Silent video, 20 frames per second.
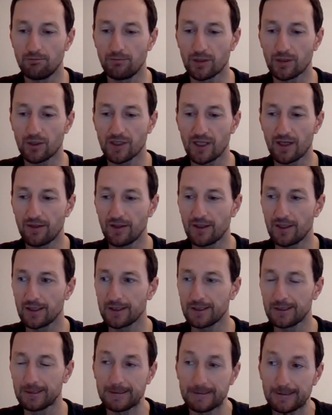because I
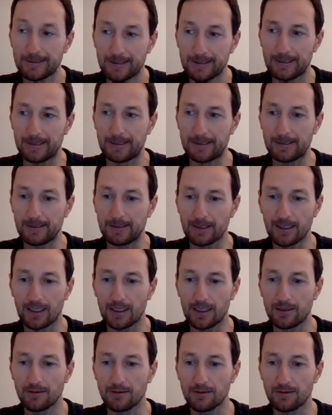think,
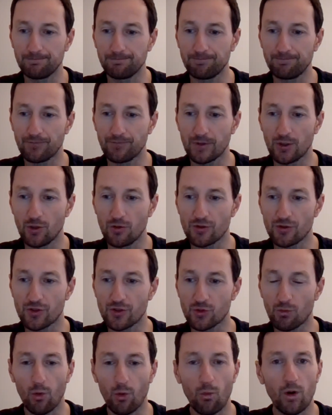again, users will
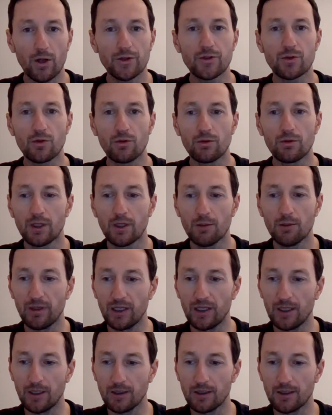want to be
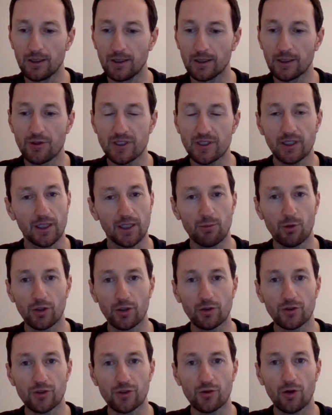increasingly more in
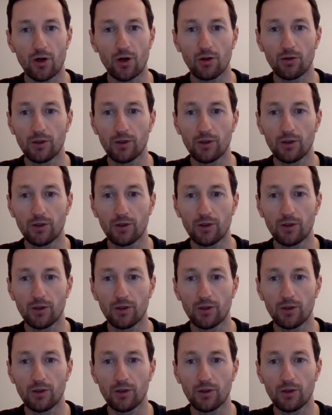control,